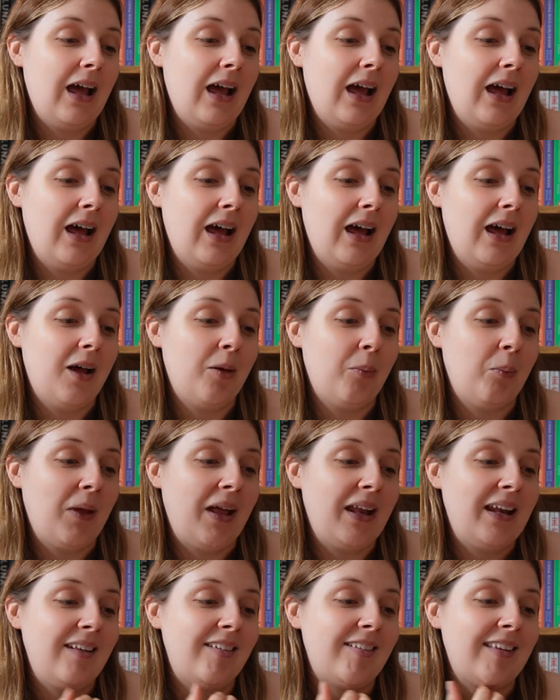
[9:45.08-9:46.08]

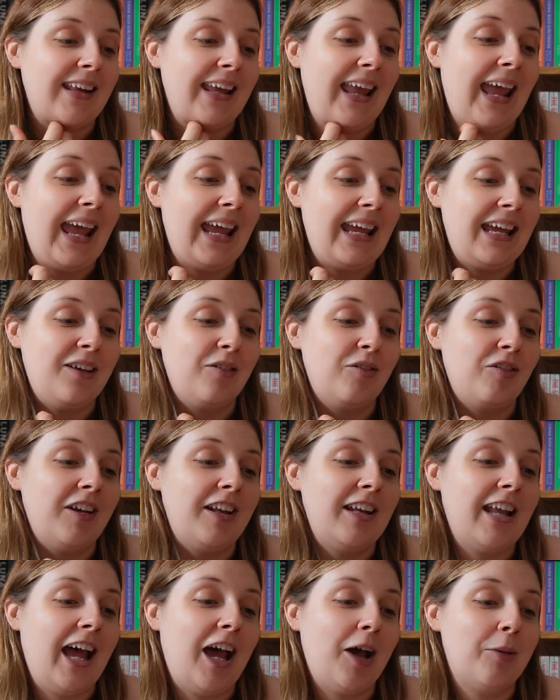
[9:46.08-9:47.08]
and it's a cave
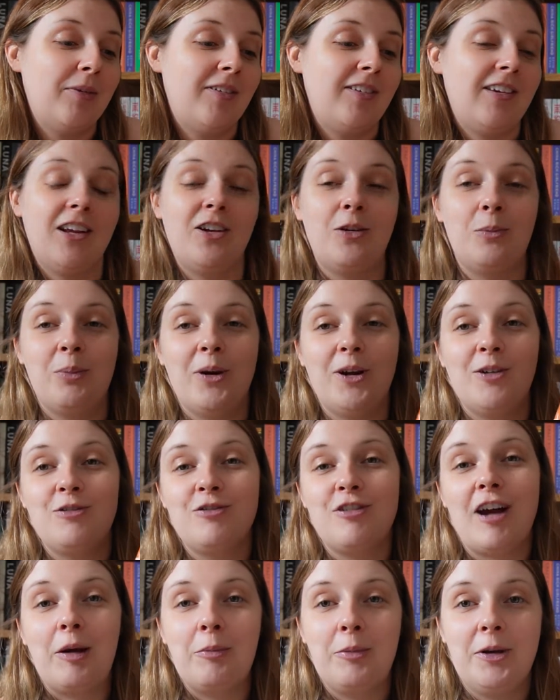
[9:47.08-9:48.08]
inhabited by
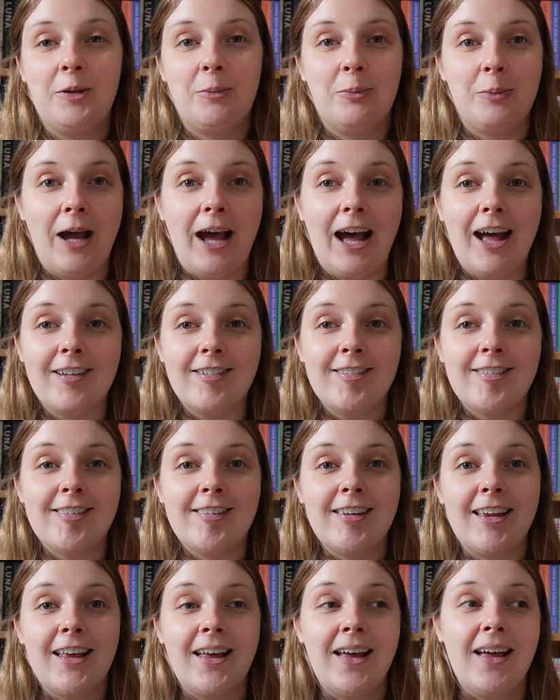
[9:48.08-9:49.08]
rabid
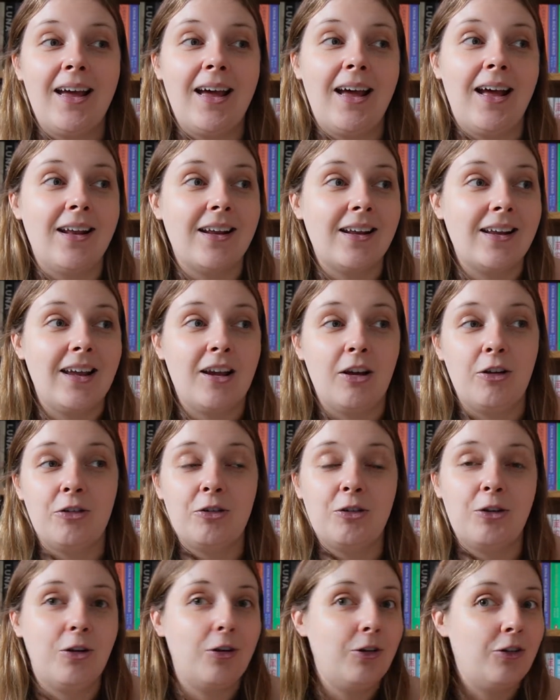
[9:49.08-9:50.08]
bats, and I
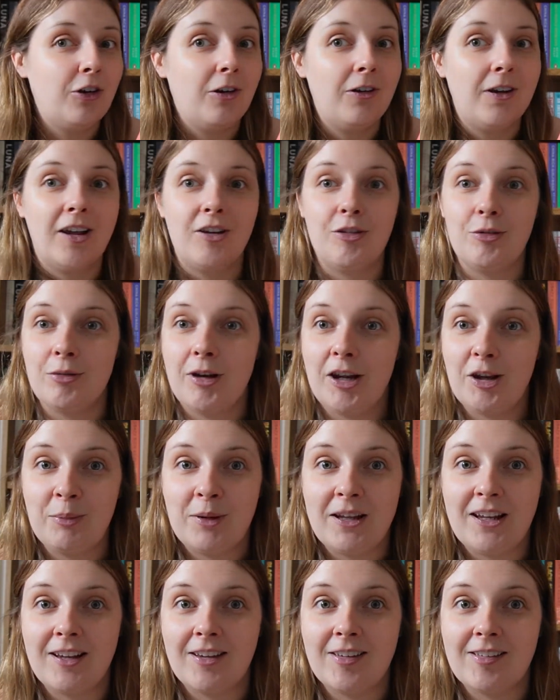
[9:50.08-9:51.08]
guess Cujo gets
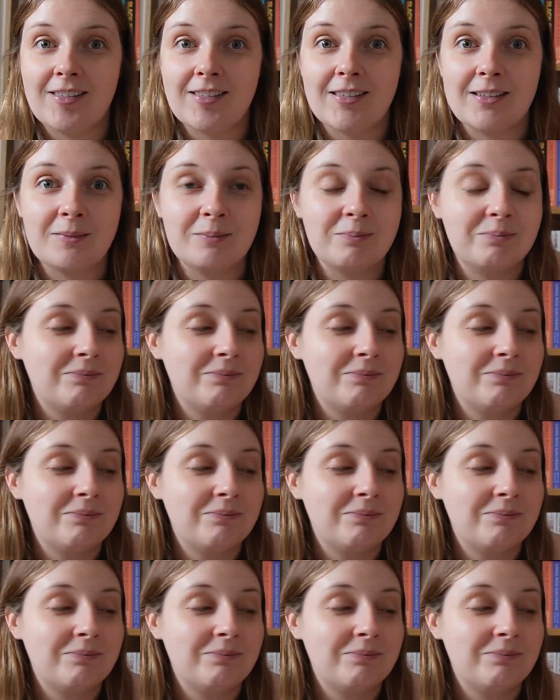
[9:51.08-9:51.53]
rabies.